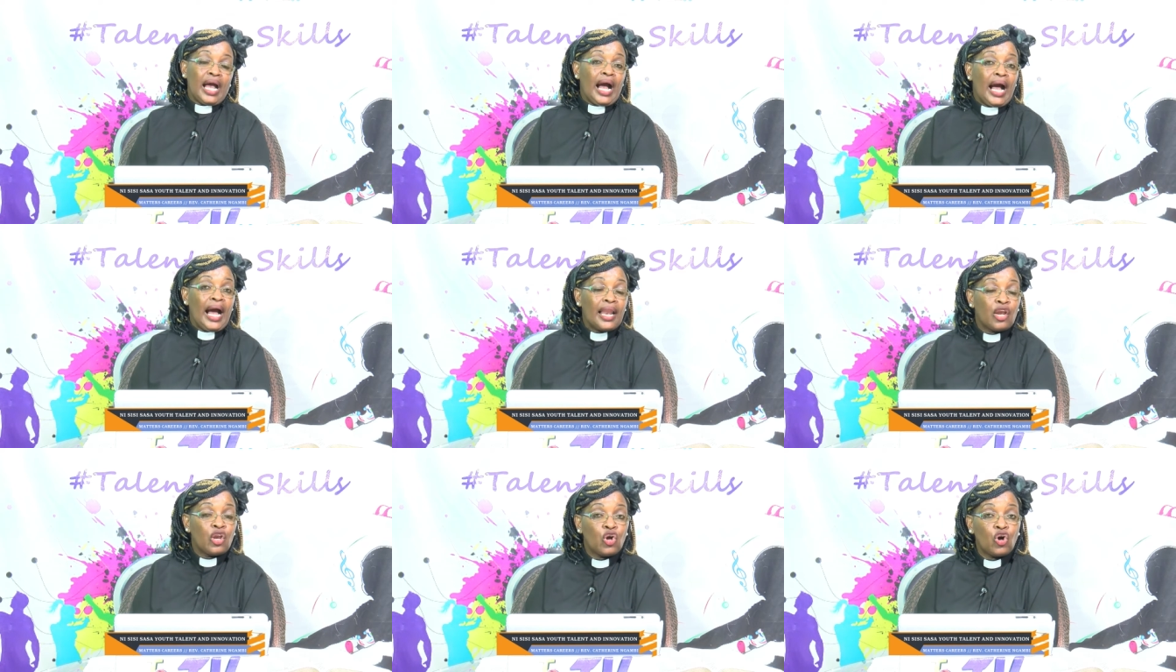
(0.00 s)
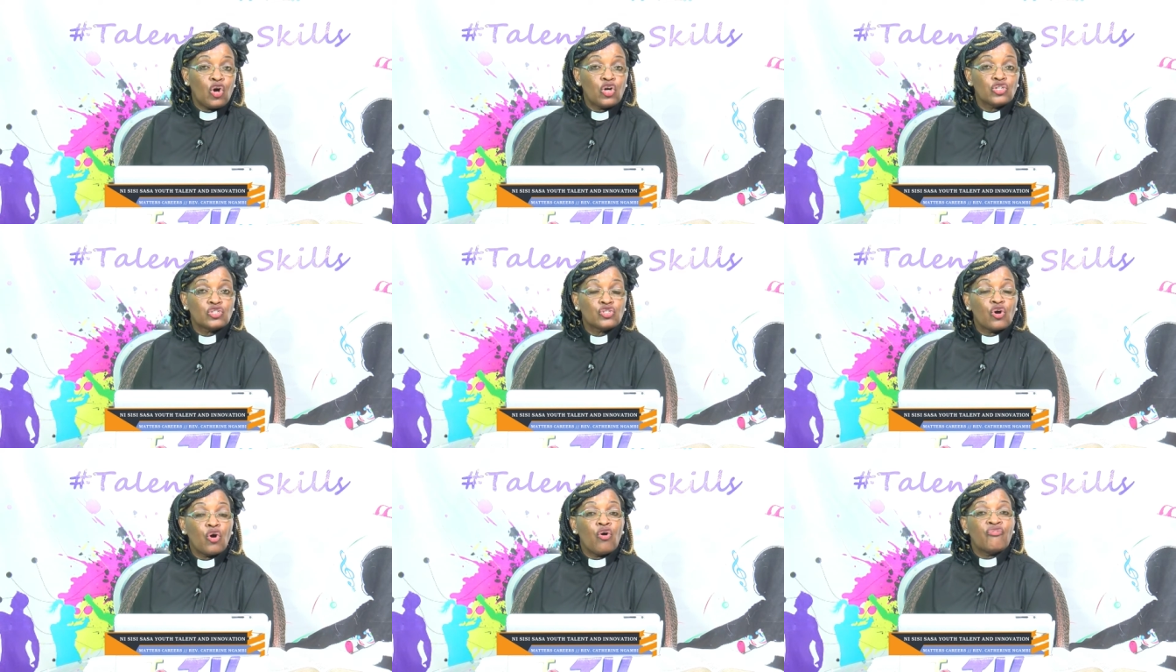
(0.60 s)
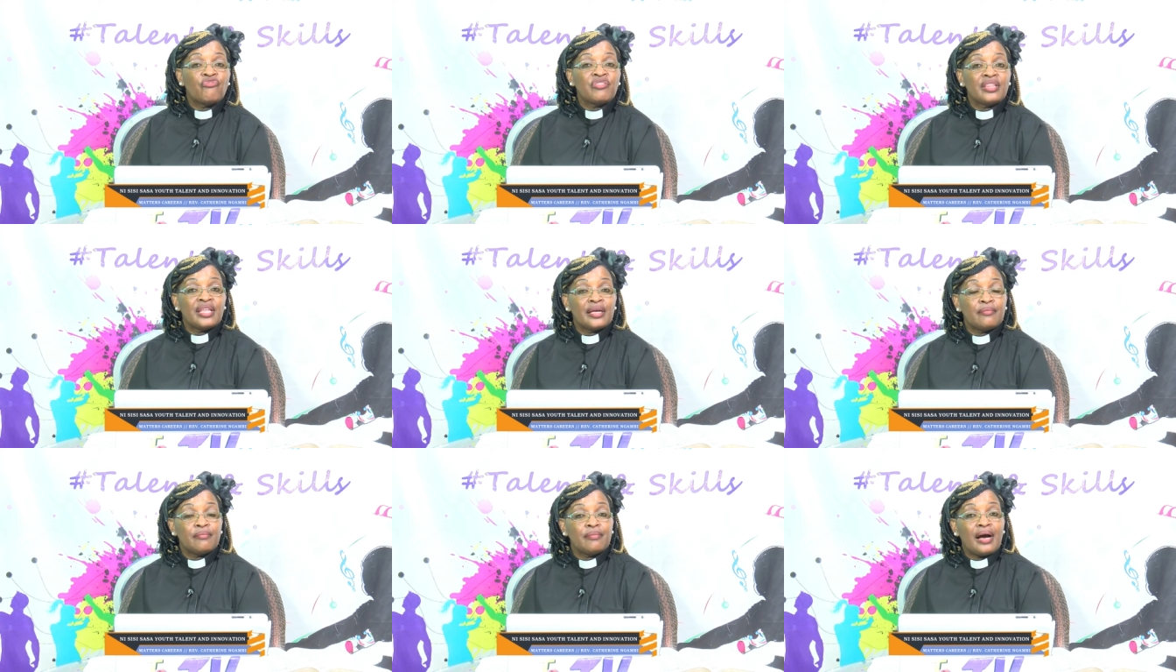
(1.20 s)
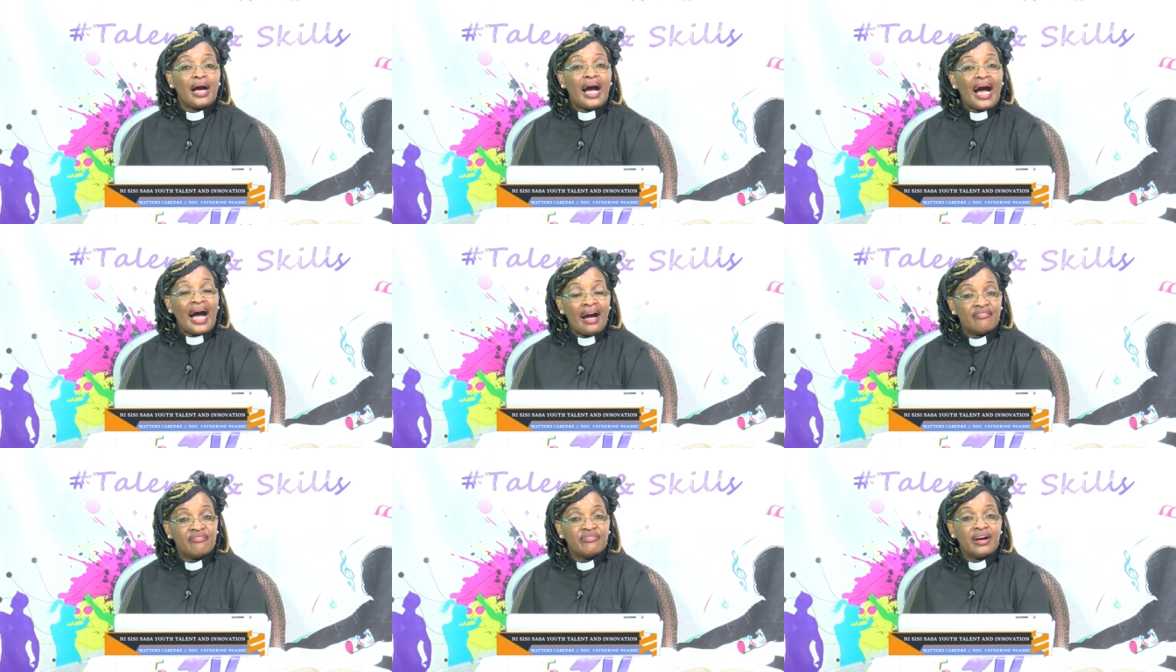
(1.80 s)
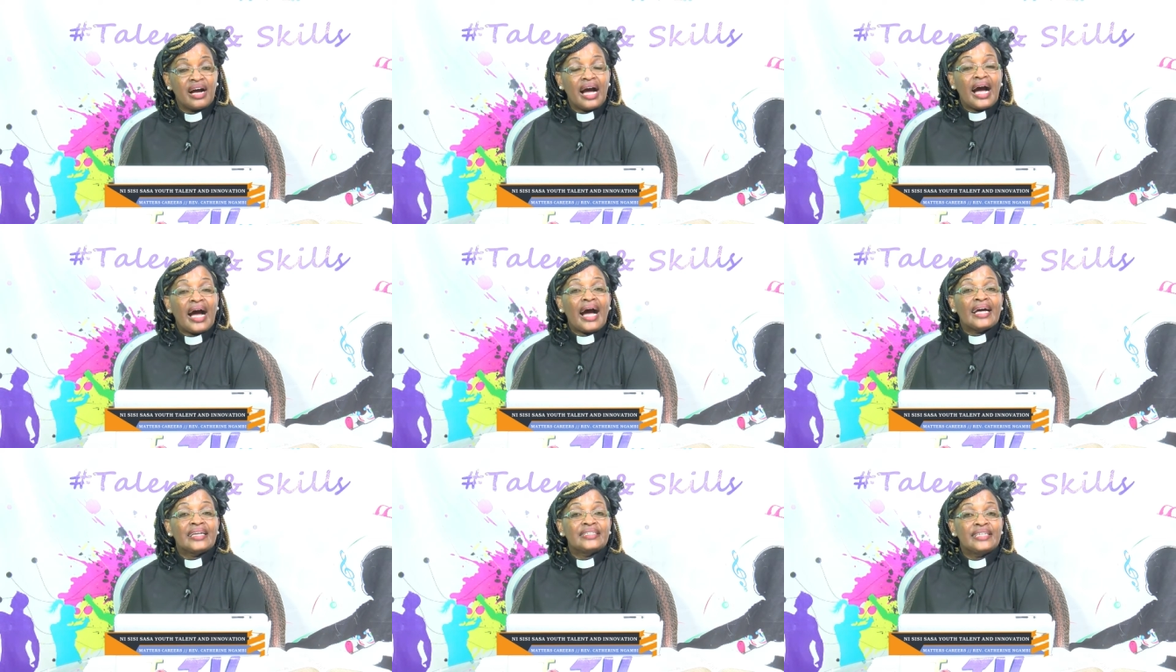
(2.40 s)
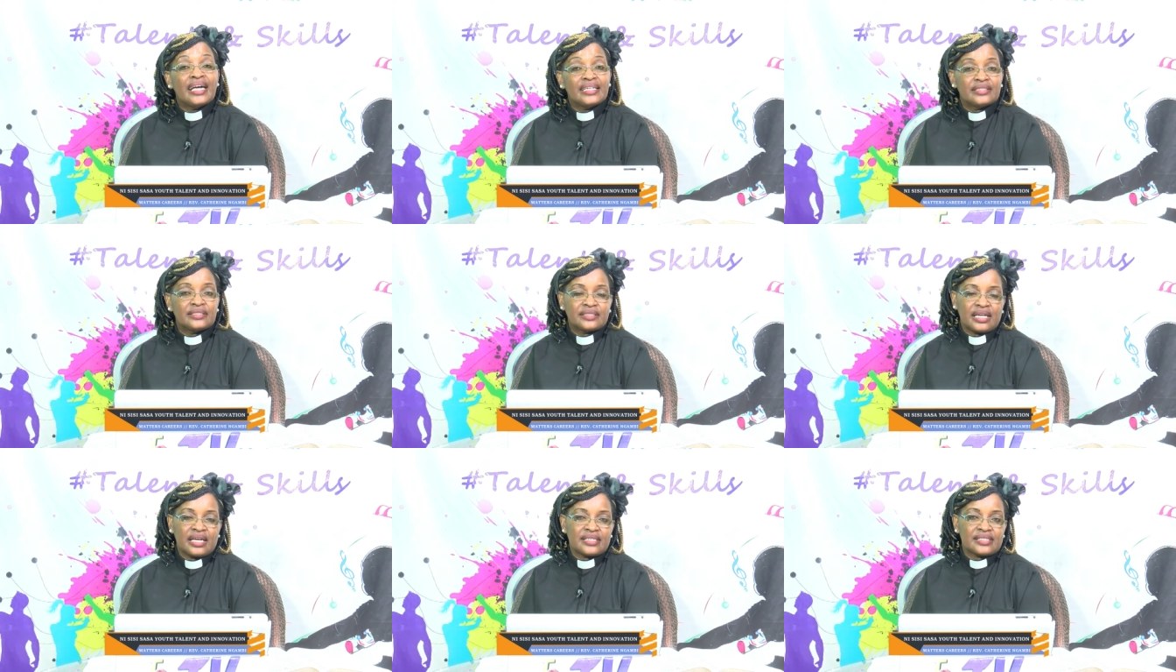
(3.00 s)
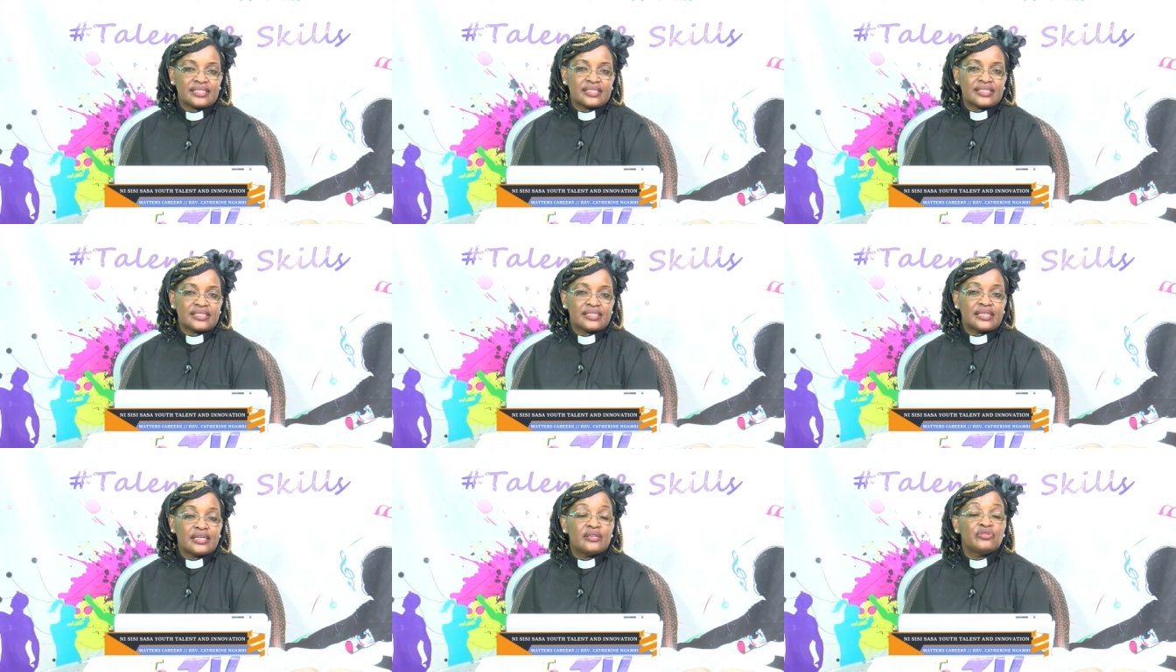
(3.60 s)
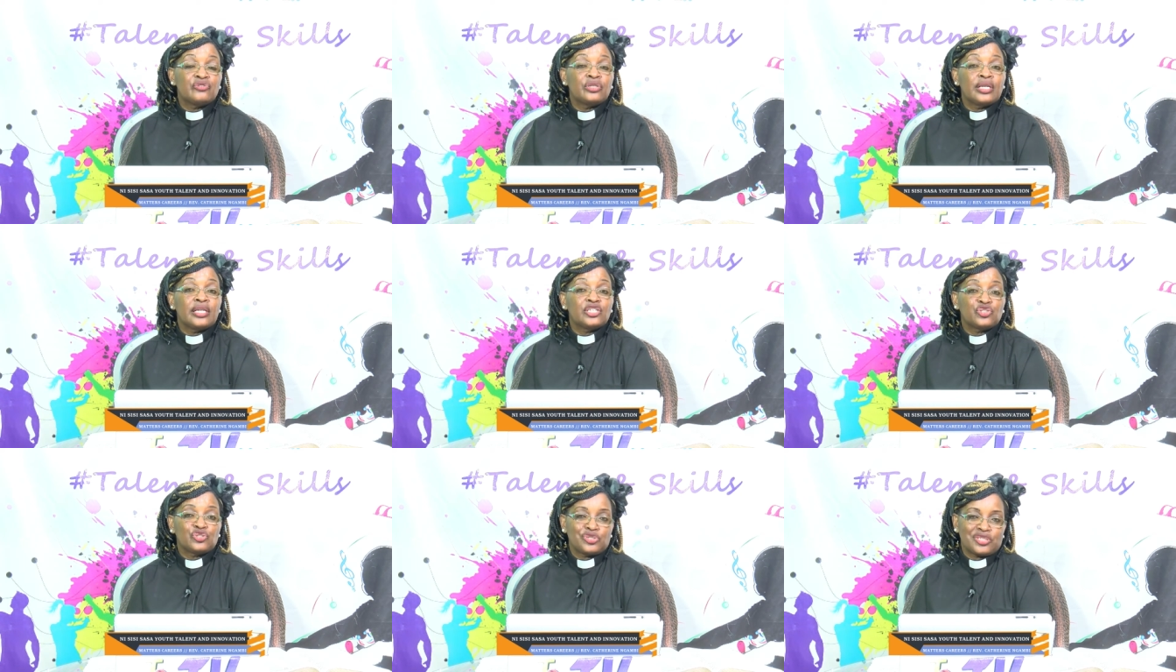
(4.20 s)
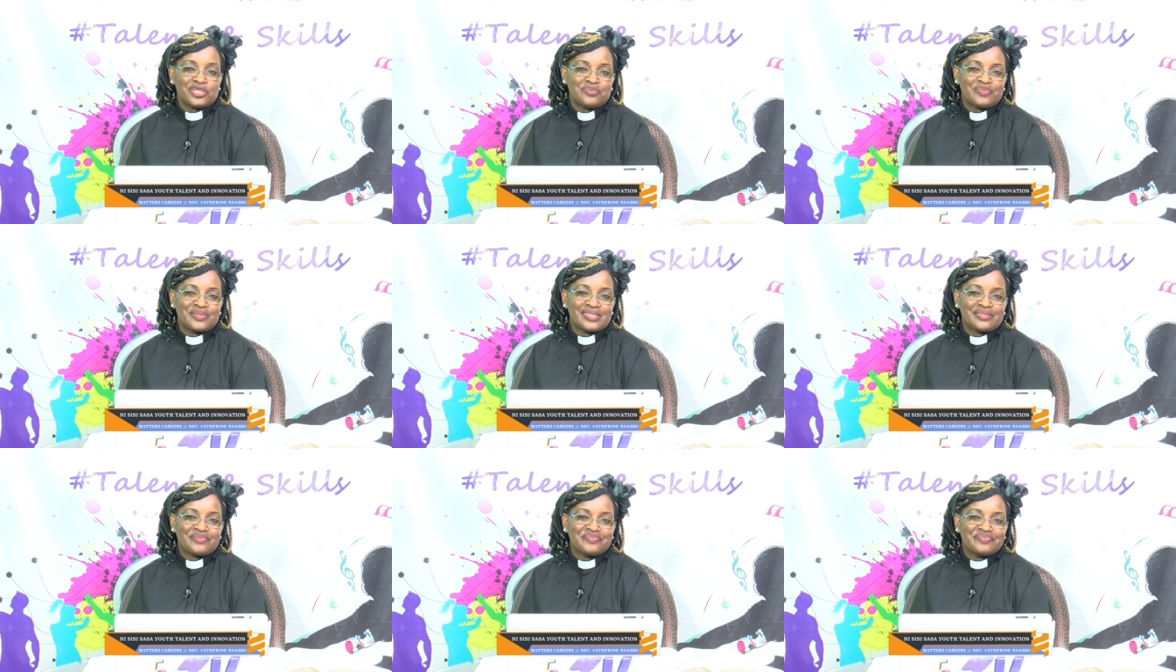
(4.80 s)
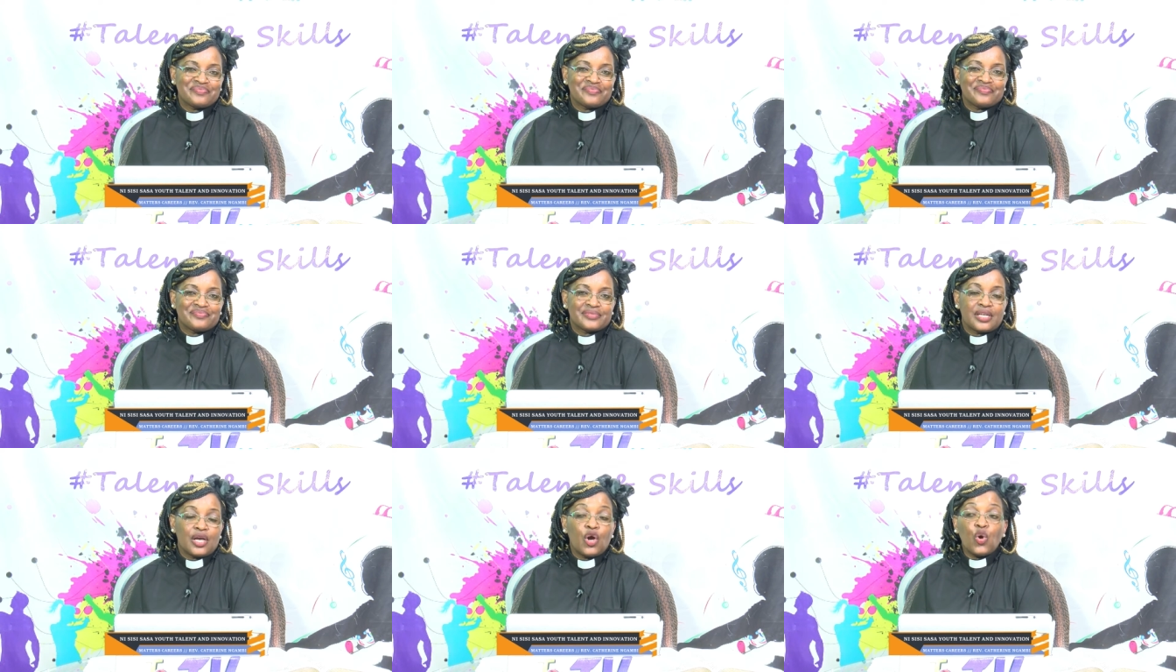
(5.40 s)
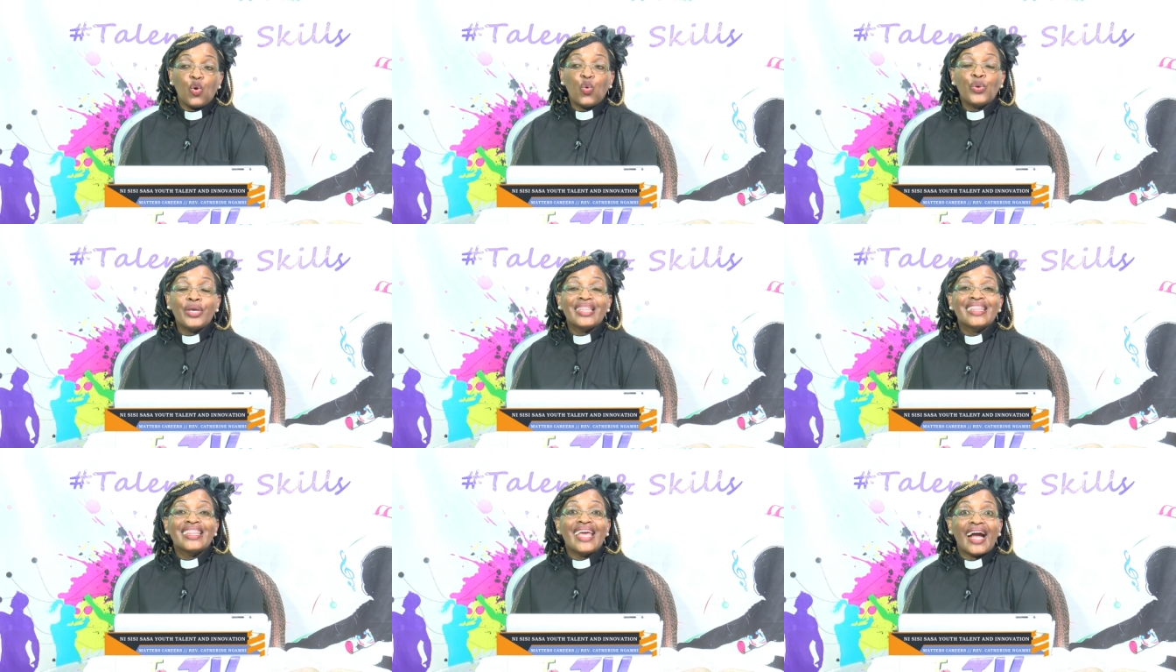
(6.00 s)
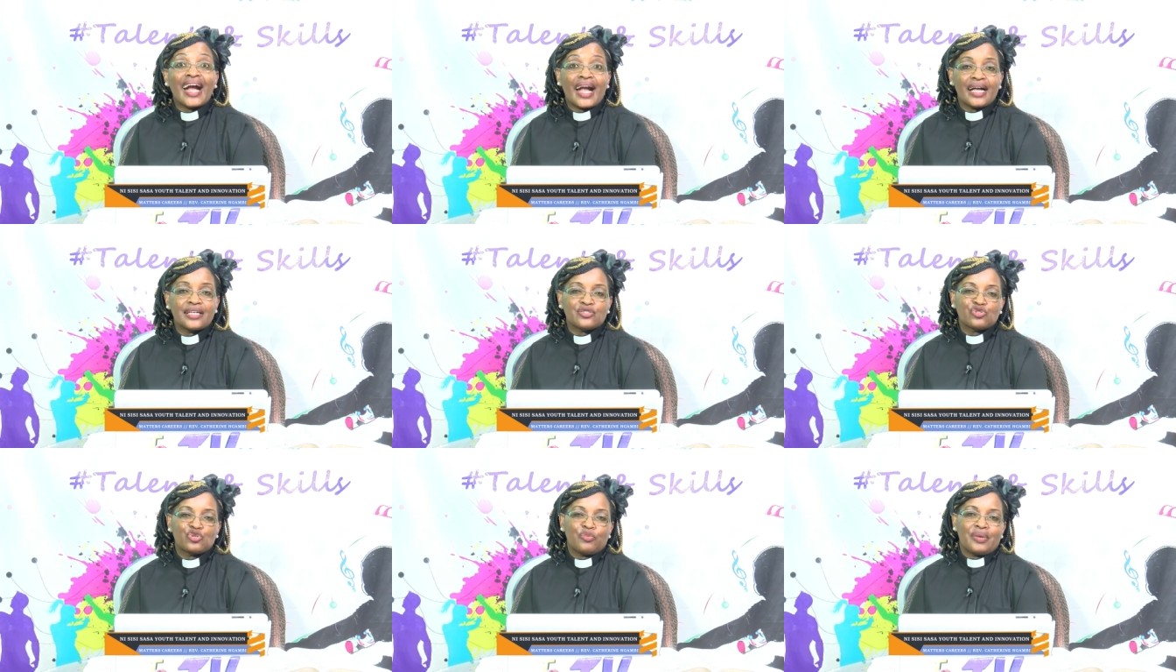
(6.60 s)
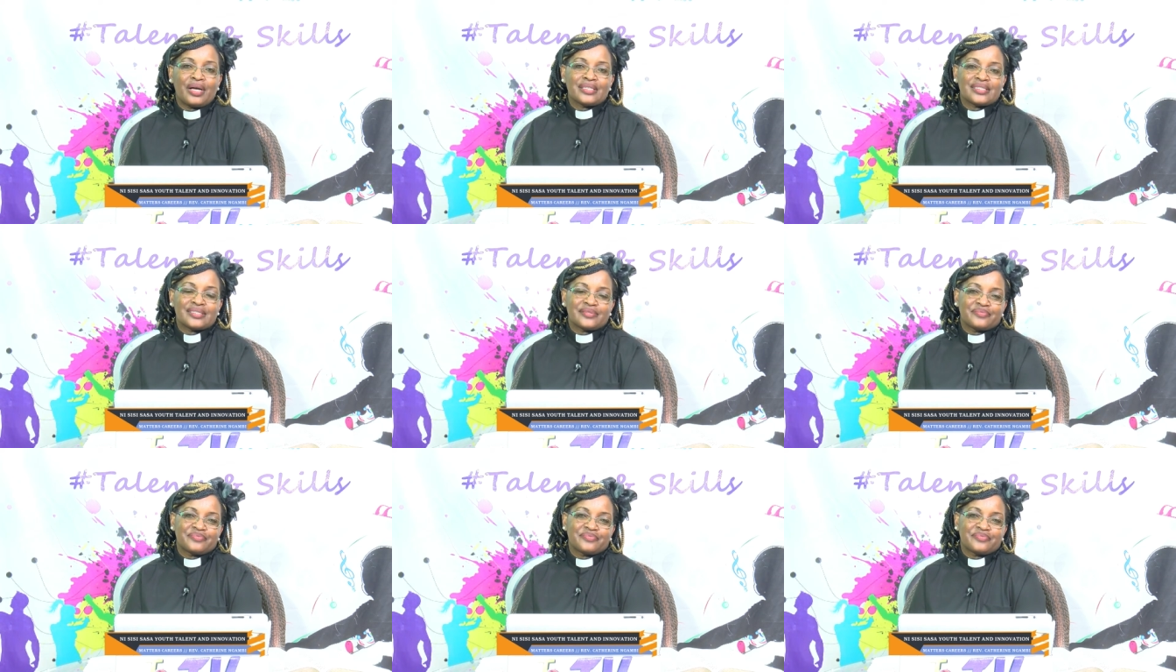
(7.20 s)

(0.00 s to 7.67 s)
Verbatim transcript: A lot of them have adulterous relationships with their customers.